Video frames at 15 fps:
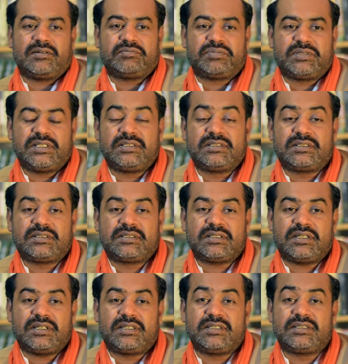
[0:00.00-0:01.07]
since
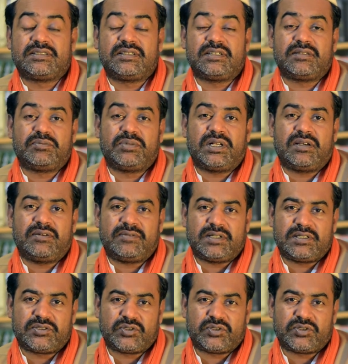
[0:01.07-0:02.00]
it is their beloved,